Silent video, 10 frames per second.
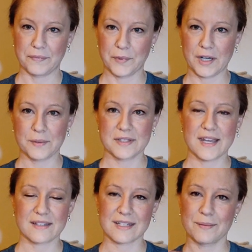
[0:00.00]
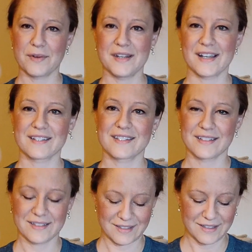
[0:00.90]
where I was last time right next
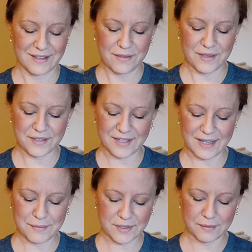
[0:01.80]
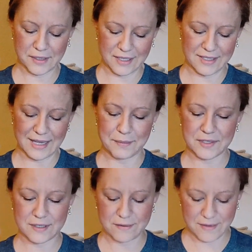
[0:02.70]
to this time, so I'm going to
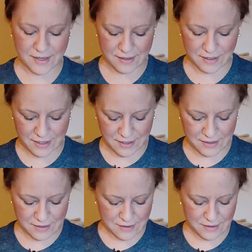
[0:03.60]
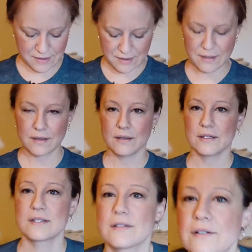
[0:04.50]
attempt to do that again.
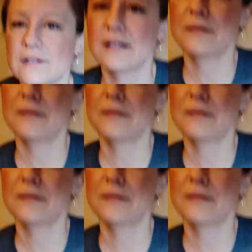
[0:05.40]
So